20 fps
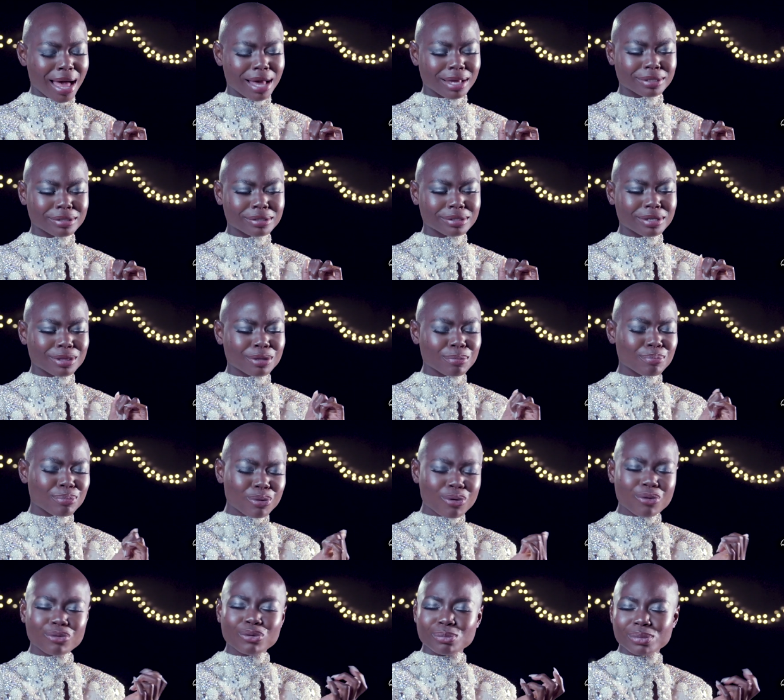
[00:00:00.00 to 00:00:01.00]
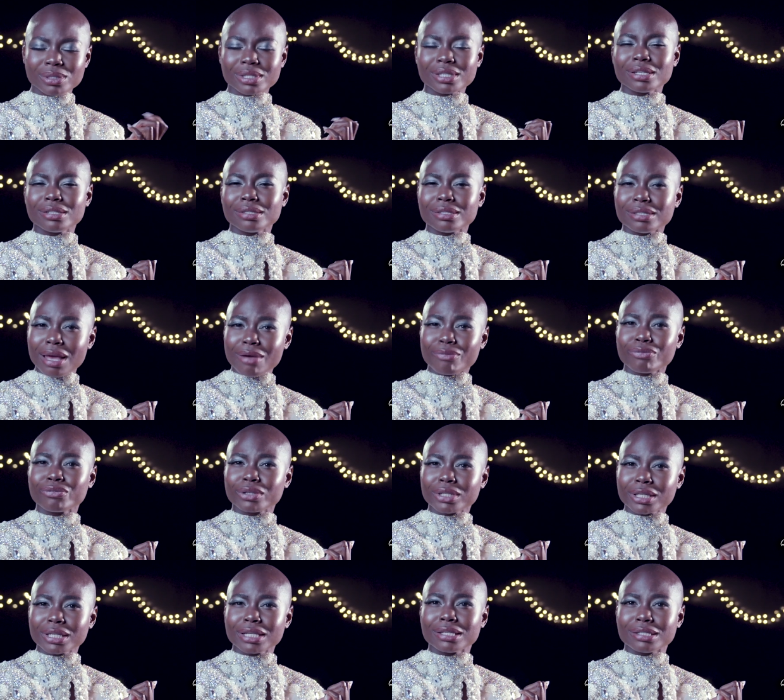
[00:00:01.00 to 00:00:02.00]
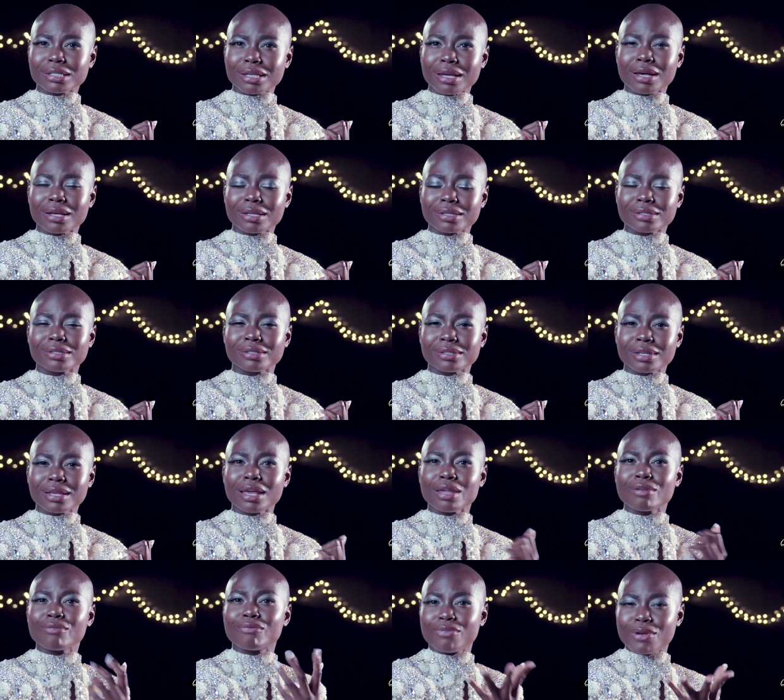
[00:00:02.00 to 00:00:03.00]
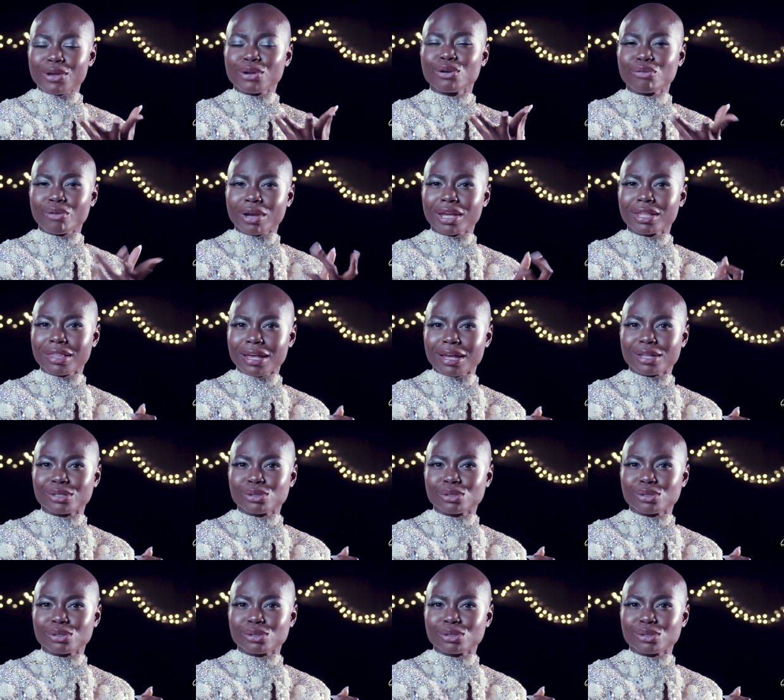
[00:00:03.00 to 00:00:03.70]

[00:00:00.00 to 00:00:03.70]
And the ballroom scene definitely does invigorate